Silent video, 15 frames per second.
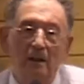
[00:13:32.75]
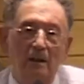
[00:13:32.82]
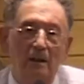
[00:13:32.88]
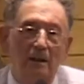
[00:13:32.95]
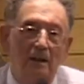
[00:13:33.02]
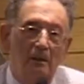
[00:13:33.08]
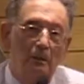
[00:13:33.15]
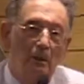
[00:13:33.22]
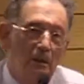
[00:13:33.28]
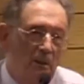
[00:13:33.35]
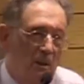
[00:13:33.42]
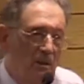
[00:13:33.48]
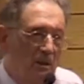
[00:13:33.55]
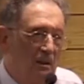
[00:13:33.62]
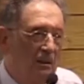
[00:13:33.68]
Uh, when
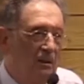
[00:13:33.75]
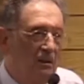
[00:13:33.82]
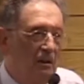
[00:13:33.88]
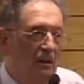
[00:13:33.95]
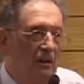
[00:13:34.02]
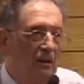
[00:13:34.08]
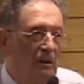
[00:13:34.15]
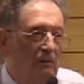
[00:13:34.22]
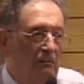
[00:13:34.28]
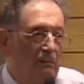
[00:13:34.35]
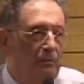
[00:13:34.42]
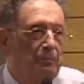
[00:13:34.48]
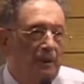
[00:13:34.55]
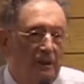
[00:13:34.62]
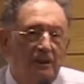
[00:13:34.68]
was it? Uh,
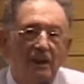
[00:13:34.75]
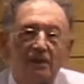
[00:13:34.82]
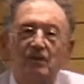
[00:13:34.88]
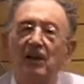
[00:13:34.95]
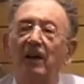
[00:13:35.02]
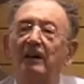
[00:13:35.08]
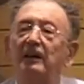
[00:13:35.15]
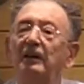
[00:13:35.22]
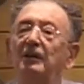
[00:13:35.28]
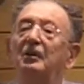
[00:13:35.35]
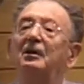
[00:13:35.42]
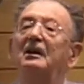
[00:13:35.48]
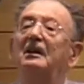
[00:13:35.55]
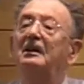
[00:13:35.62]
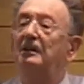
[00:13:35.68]
pretty exactly
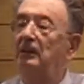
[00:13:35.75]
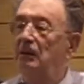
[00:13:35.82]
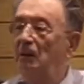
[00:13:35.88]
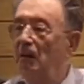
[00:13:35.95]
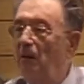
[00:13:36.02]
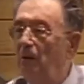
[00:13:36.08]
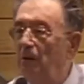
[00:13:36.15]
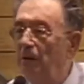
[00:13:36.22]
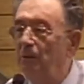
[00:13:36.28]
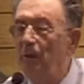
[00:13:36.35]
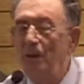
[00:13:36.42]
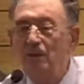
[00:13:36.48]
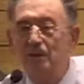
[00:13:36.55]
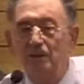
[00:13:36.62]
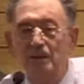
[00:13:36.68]
two years ago at
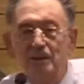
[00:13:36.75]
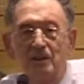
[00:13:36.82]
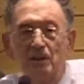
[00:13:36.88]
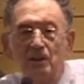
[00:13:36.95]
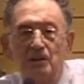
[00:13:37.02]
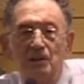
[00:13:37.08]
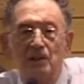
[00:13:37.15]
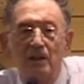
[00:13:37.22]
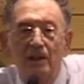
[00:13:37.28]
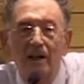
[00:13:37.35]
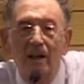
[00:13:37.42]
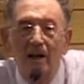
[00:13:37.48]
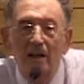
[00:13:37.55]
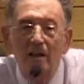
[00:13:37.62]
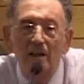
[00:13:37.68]
one of these
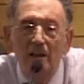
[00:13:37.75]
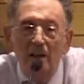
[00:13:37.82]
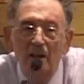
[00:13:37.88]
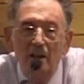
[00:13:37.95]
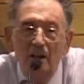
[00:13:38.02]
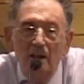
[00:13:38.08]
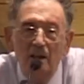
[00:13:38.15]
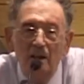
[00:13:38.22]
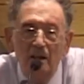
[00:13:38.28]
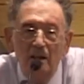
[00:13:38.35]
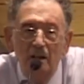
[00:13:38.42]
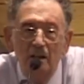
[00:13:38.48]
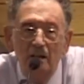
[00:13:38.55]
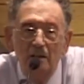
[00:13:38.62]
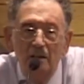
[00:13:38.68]
Herzliya
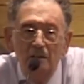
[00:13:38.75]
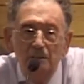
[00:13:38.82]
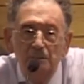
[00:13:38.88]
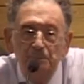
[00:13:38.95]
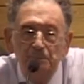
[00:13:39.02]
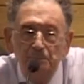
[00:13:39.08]
uh,